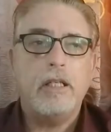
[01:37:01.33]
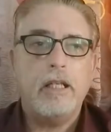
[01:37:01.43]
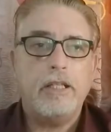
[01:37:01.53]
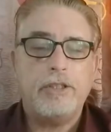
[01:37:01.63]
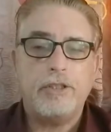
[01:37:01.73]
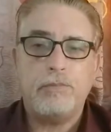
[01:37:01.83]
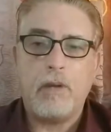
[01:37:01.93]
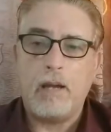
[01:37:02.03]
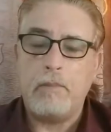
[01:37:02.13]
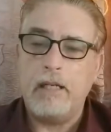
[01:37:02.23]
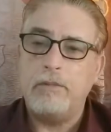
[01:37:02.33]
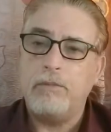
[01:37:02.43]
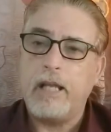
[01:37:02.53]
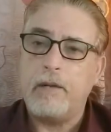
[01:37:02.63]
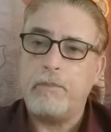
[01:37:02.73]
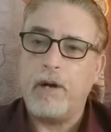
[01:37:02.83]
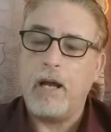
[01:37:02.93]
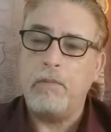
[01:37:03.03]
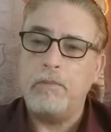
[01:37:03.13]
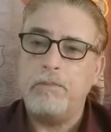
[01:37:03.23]
He says, "Mama, we got a
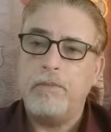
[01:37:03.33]
problem."